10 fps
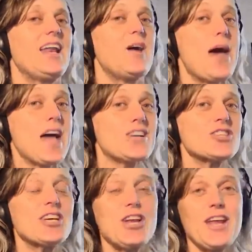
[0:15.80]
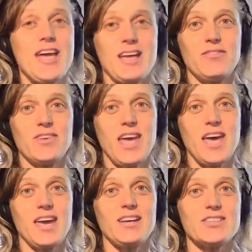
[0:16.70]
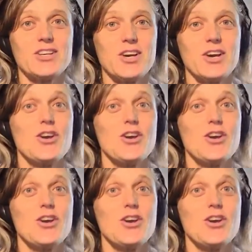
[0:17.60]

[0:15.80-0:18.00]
And I'm actually going to advocate